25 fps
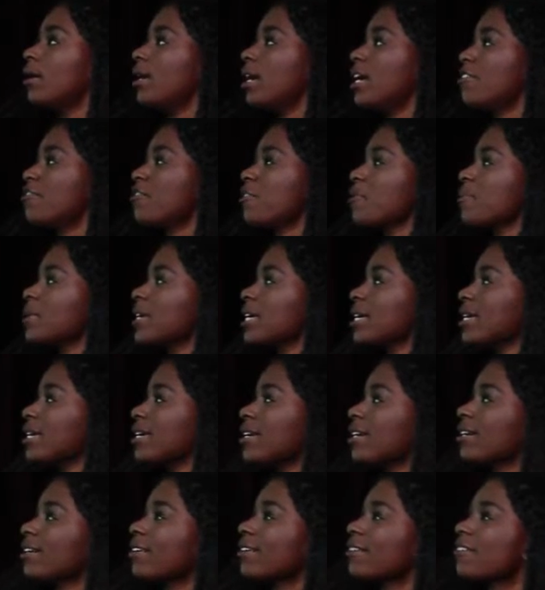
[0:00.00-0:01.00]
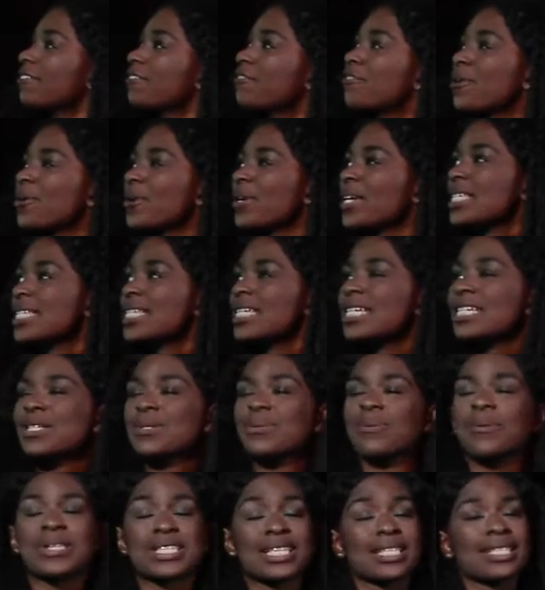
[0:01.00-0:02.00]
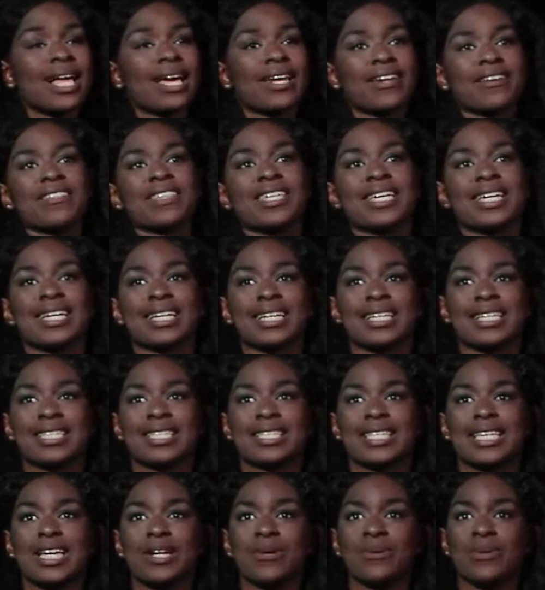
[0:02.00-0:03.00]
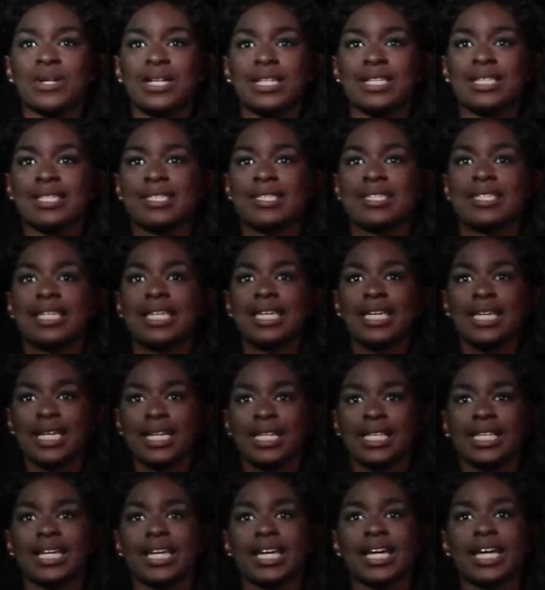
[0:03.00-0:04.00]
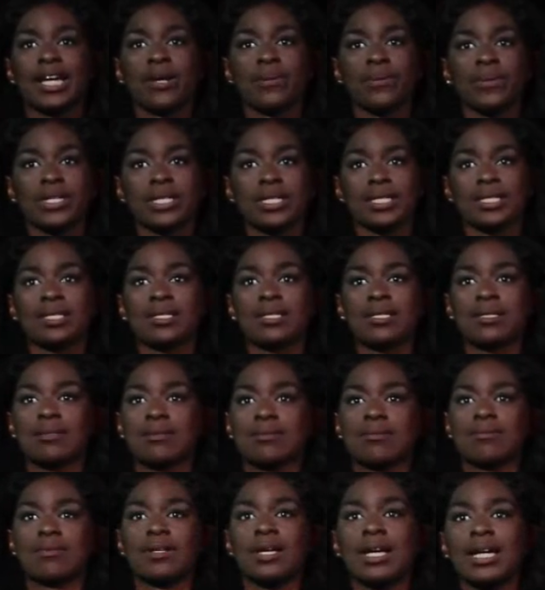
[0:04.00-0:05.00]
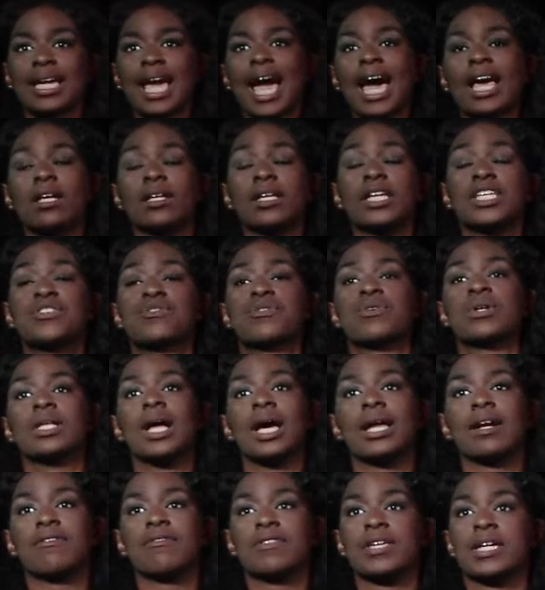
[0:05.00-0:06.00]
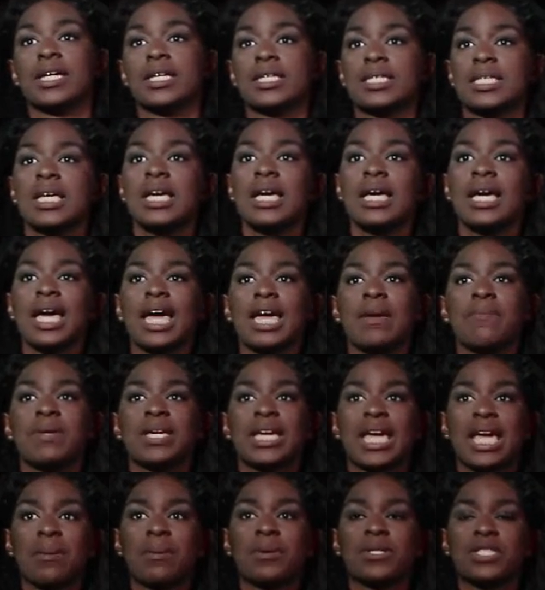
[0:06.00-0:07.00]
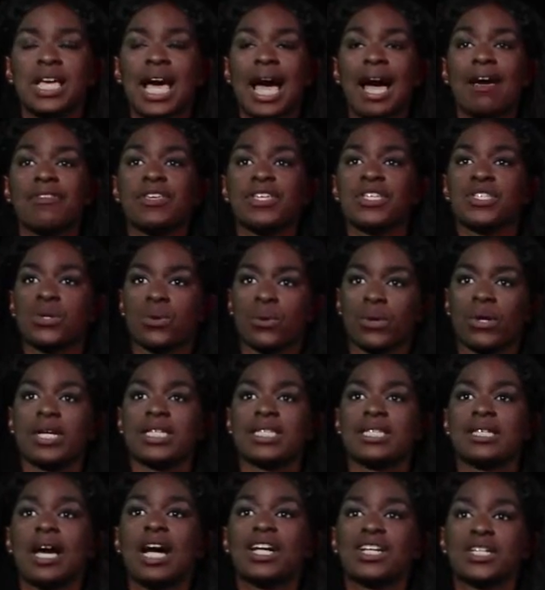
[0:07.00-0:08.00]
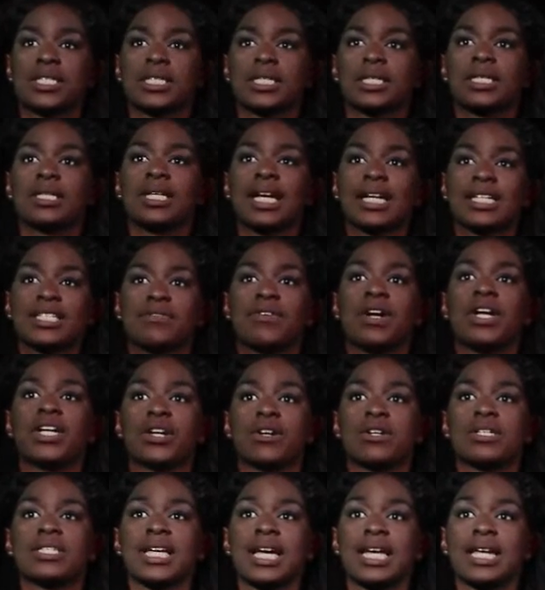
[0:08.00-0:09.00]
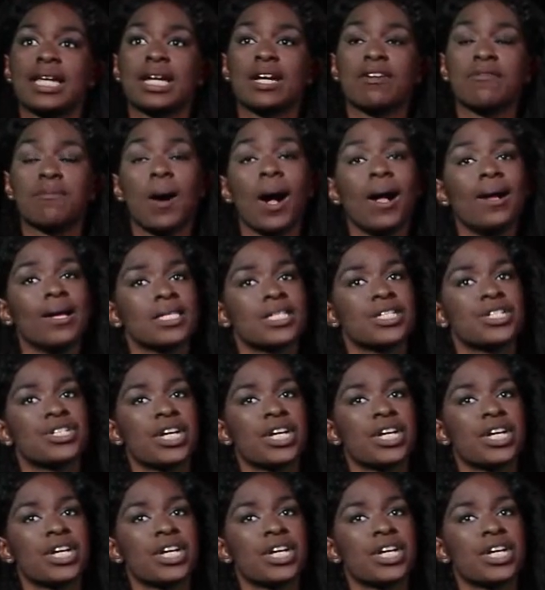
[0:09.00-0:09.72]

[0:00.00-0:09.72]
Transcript: And for me, Ferguson was a lot of things. It was healing, it was a catalyst for a lot of things, and being able to have these stories and not just the collective understanding of policy